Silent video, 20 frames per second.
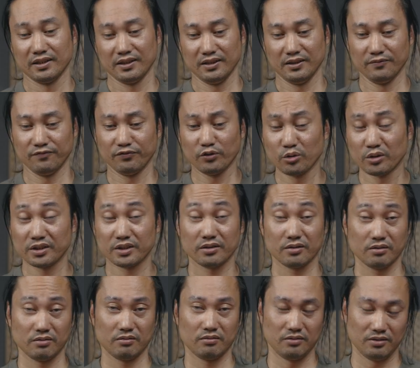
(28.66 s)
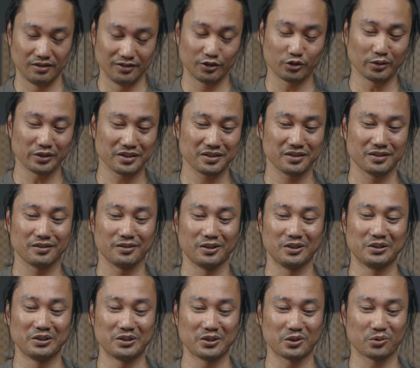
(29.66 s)
If you're interested
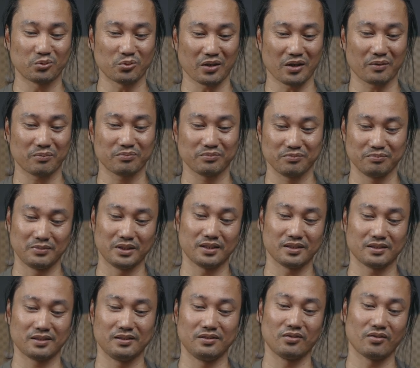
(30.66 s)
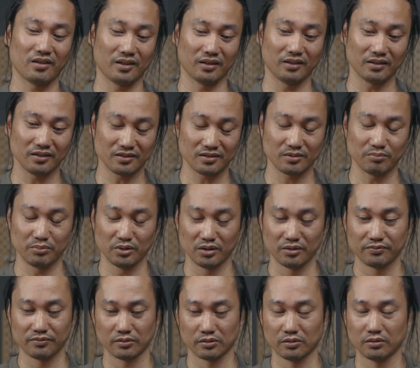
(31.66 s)
on the swap because you think it's
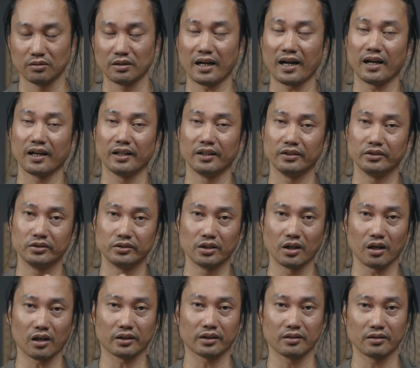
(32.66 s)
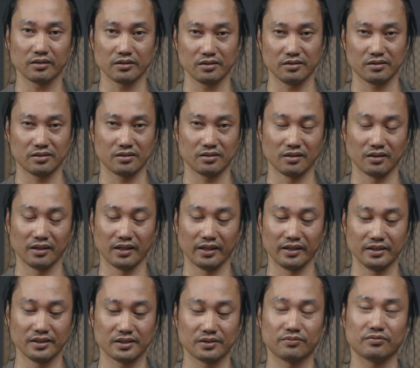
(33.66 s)
beautiful, I got this
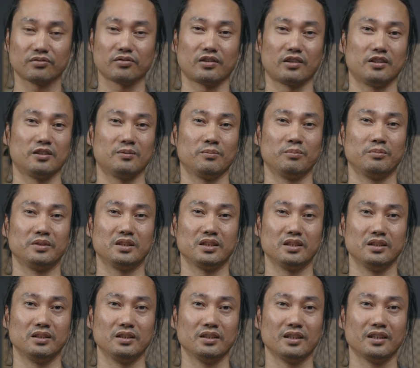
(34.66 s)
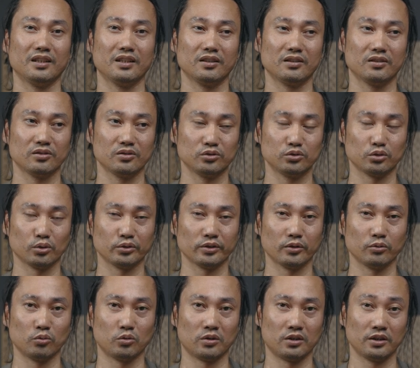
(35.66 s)
lace from the
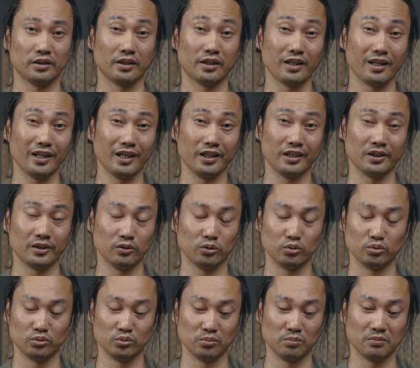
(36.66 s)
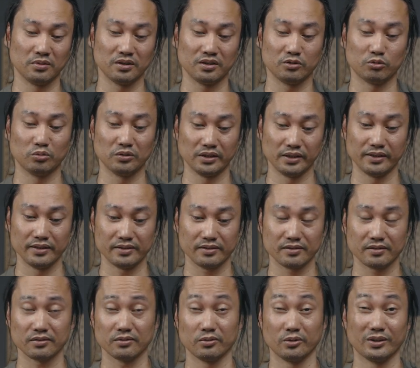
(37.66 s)
Jordan 1 heirloom release.
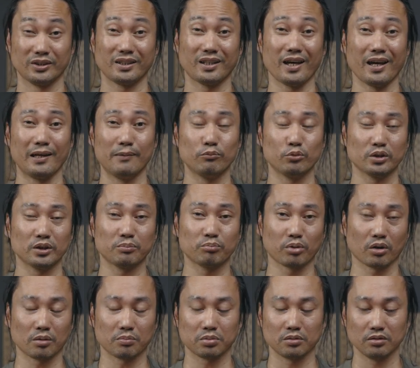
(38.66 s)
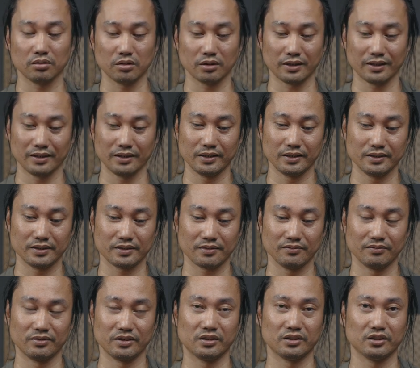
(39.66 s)
So it came with purple and this
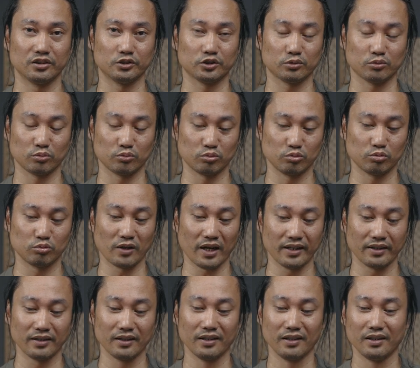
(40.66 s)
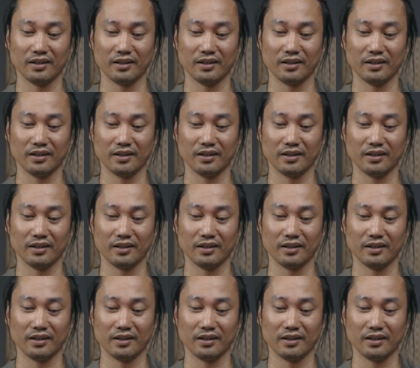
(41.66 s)
vintage red.